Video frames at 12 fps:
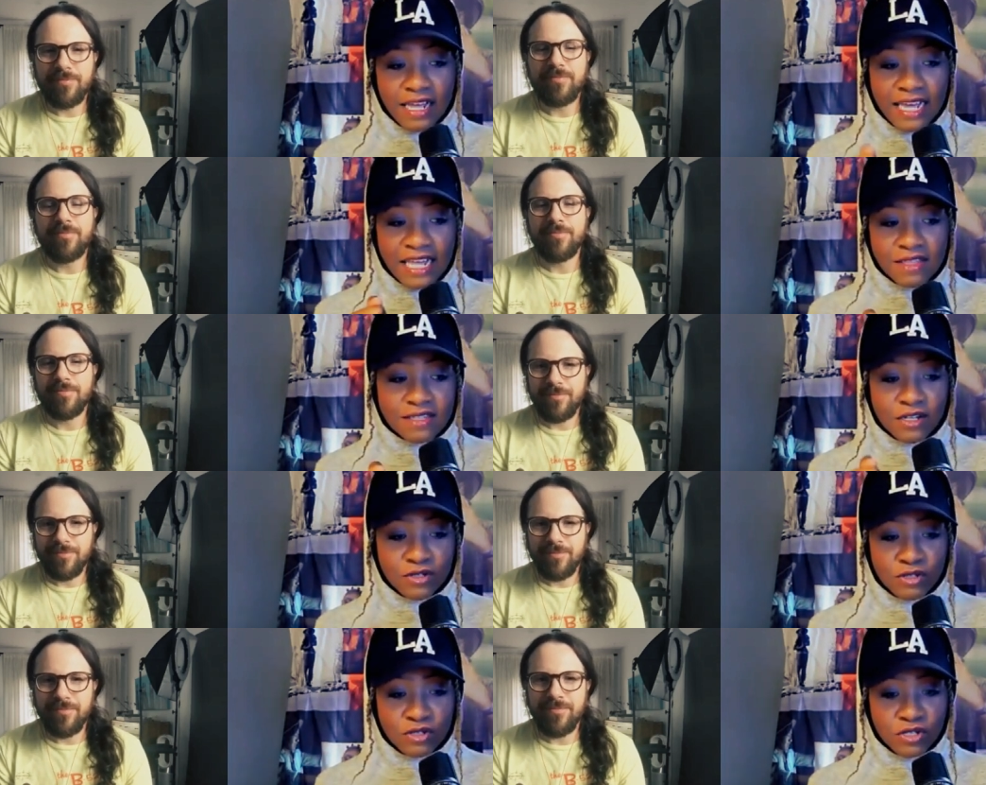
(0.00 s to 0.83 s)
Speaker 1: in this
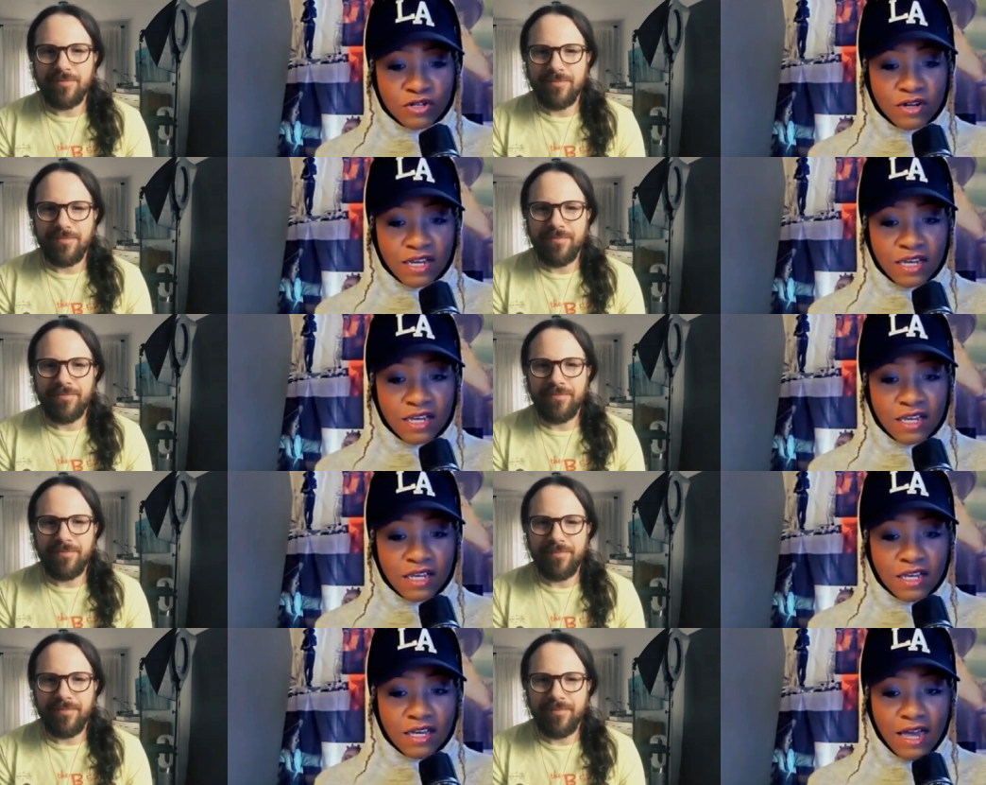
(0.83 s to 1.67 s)
industry,
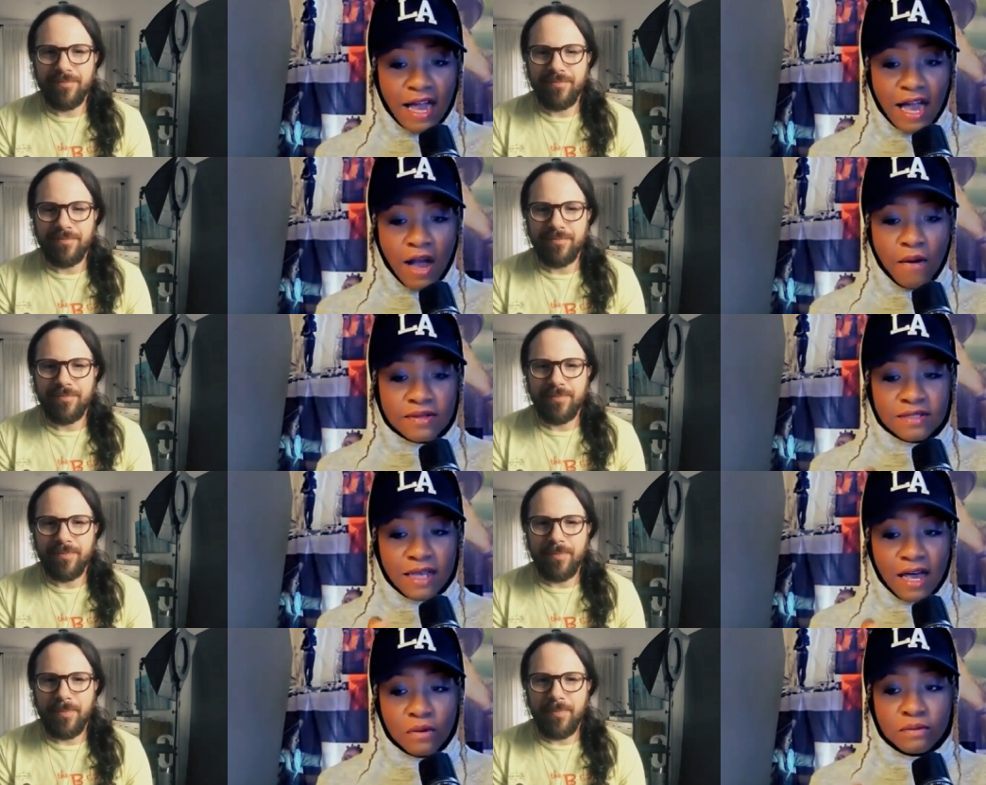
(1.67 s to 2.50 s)
How is
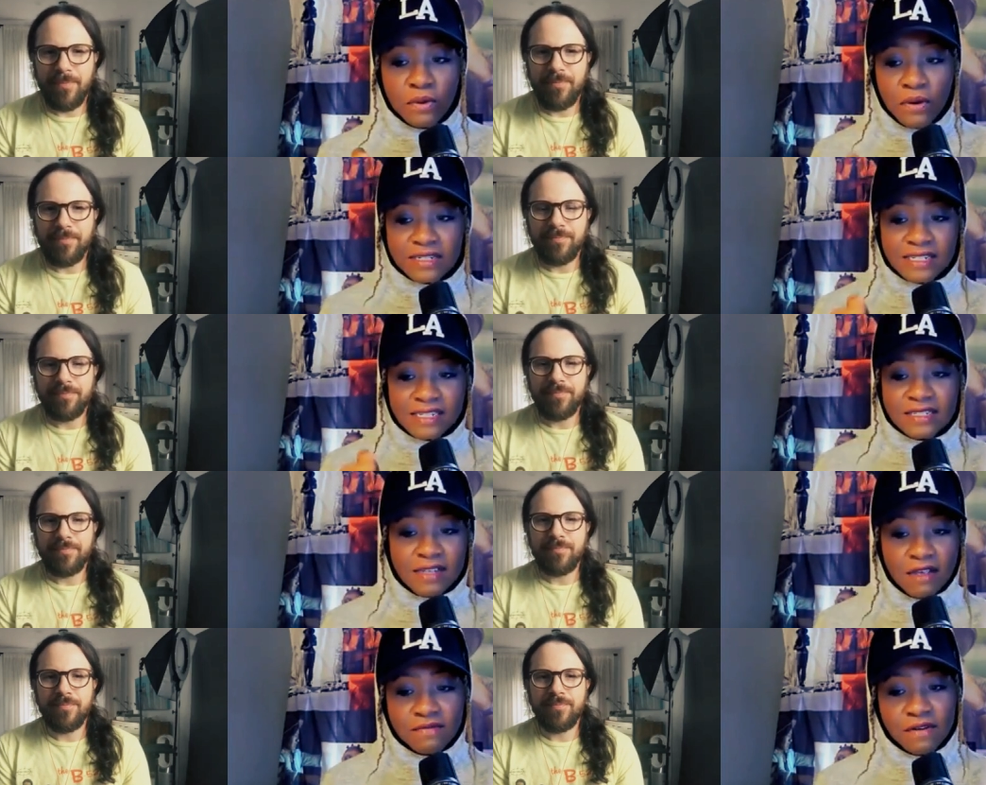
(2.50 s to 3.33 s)
how important is
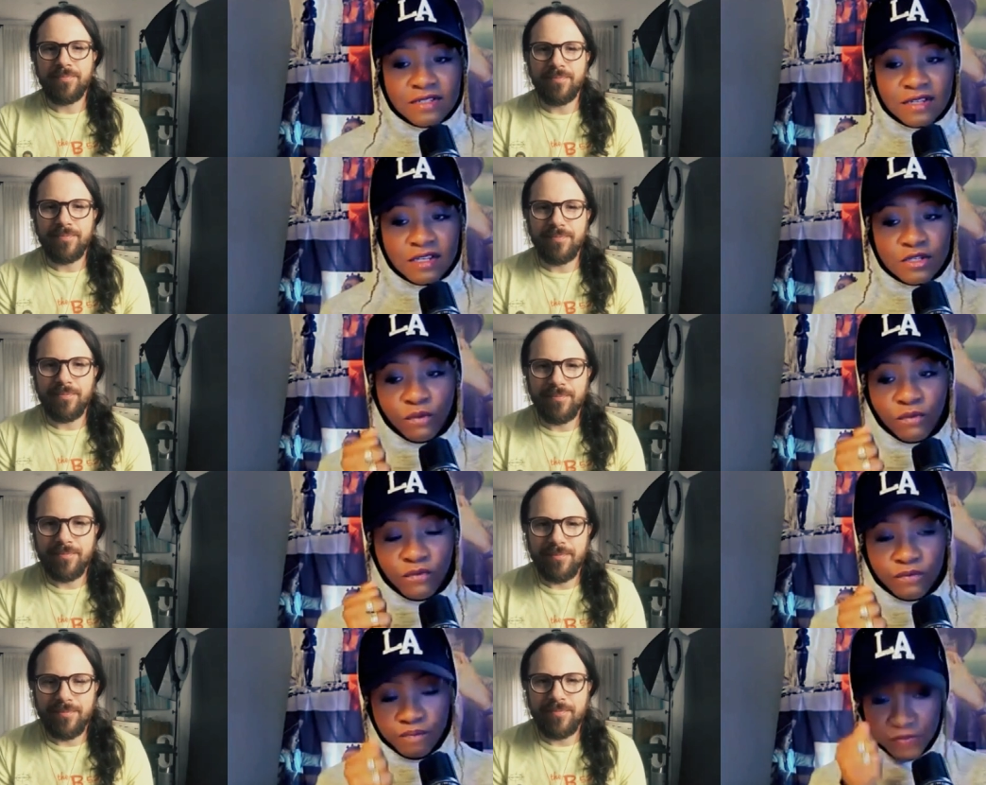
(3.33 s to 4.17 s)
diversity
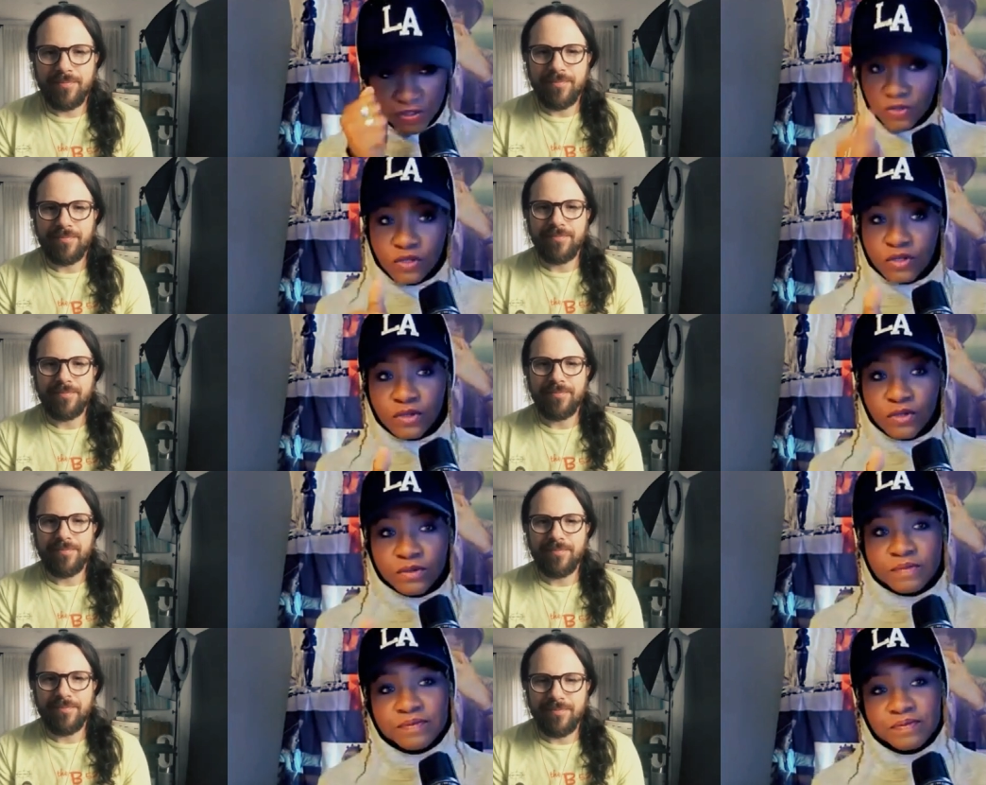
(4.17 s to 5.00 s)
to
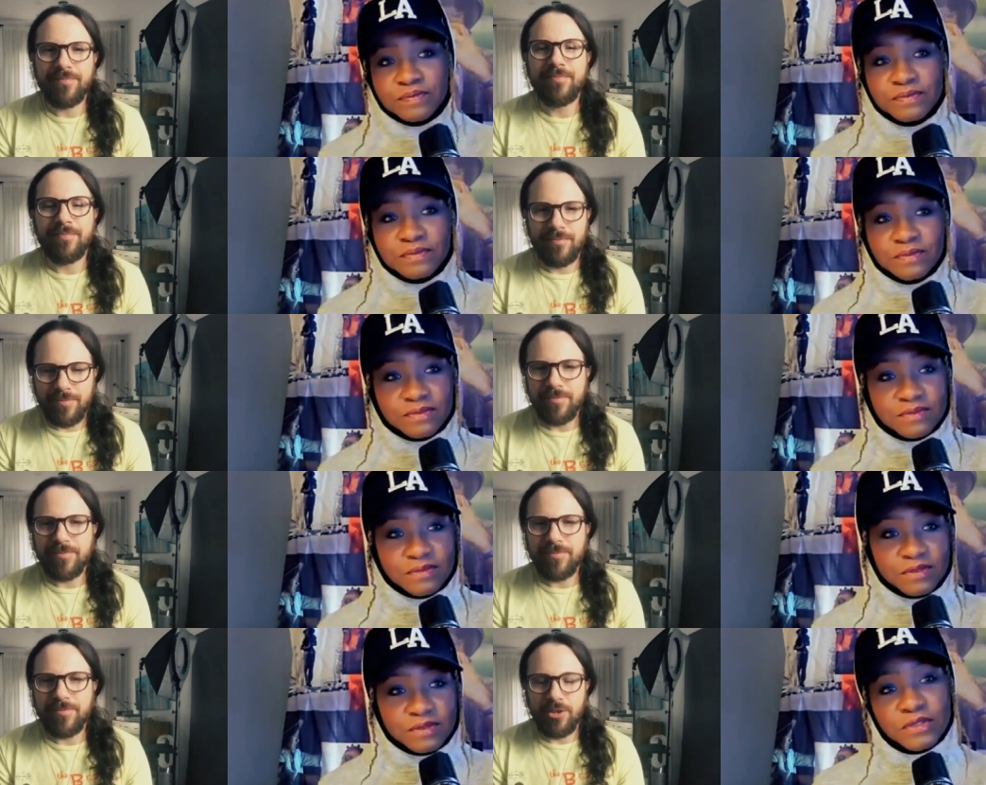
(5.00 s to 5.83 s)
you?
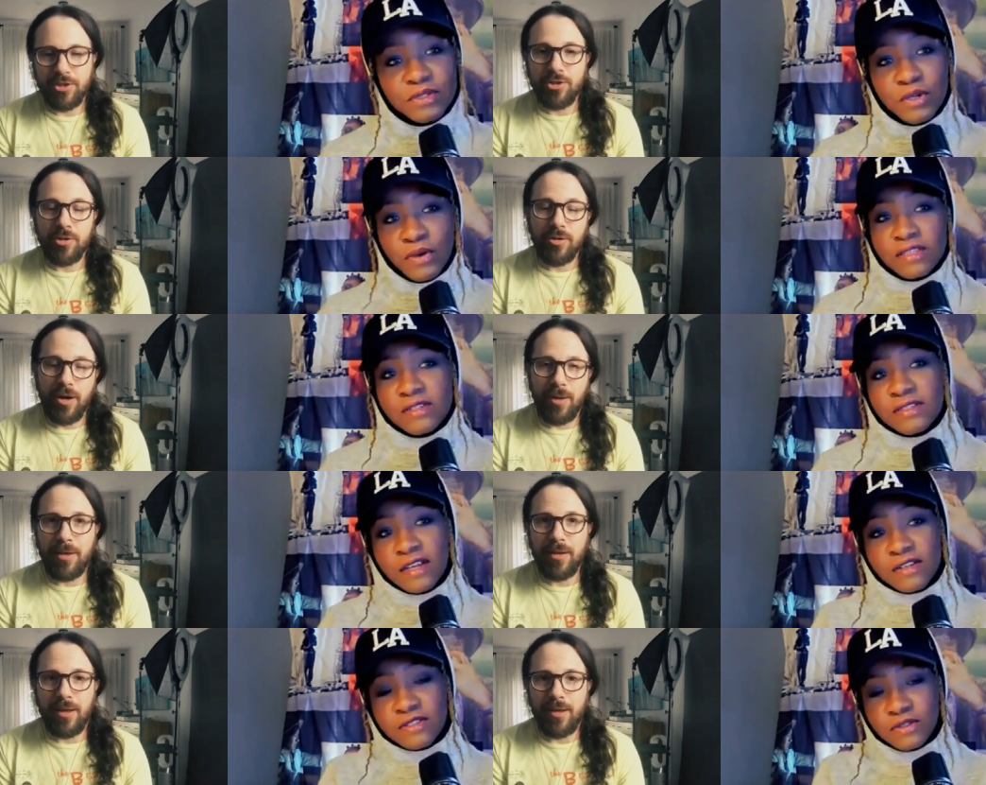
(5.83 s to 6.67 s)
Speaker 2: Sure. I
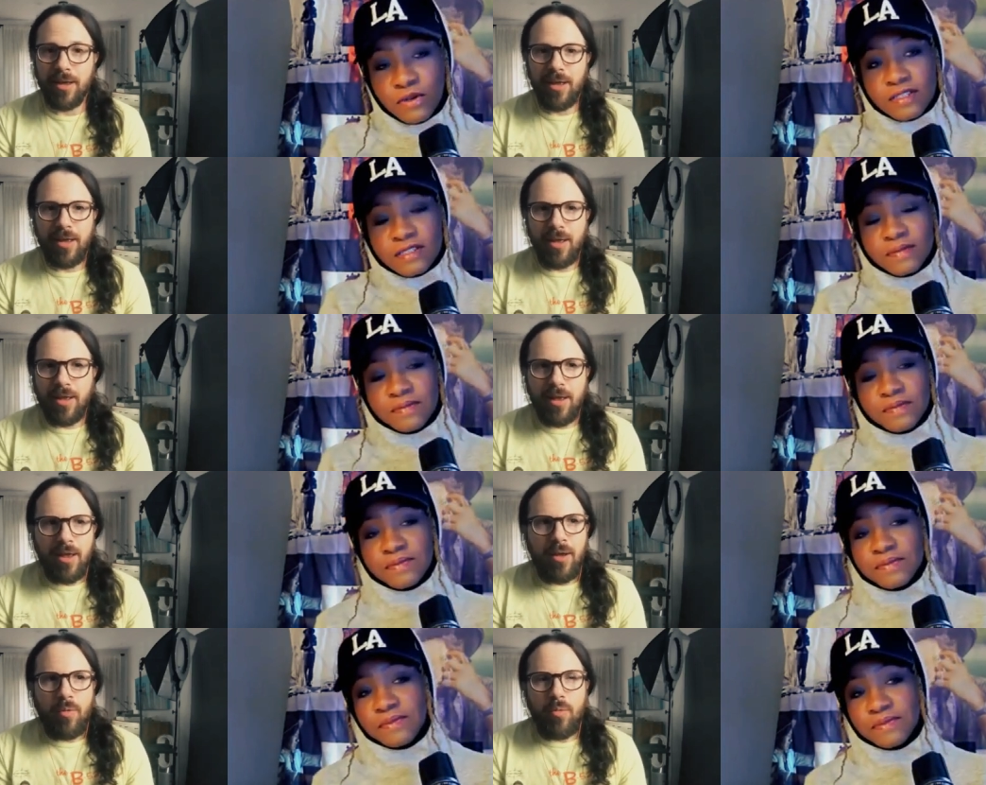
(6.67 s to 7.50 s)
mean, like,
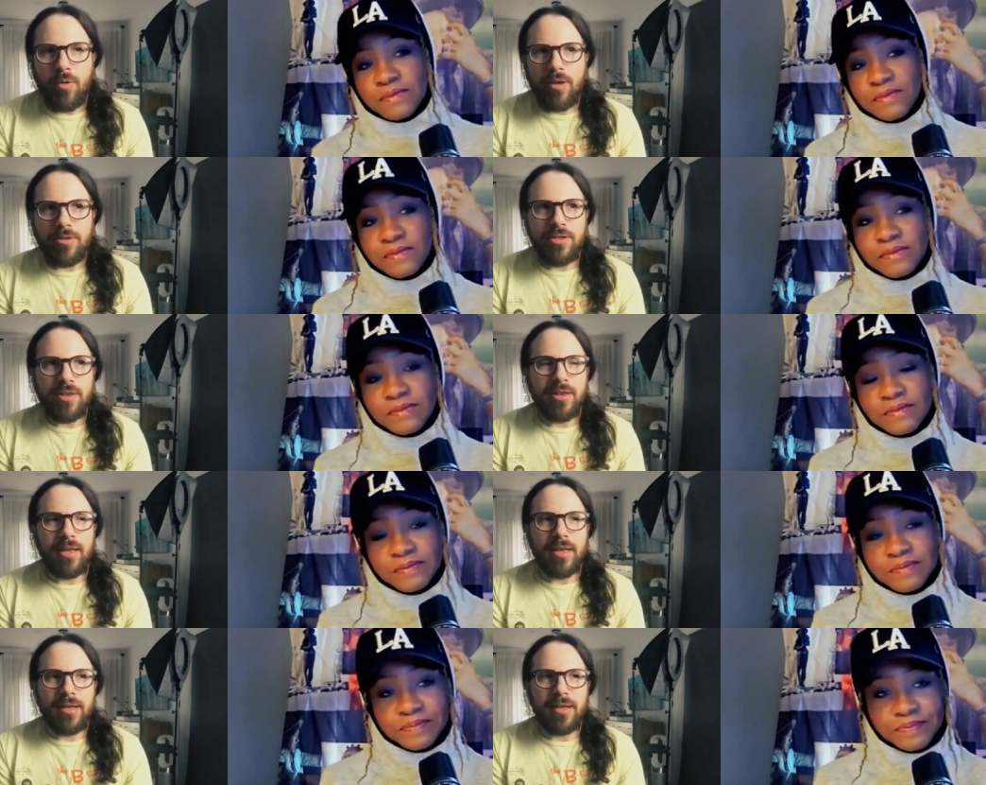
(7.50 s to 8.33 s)
well, here's the thing.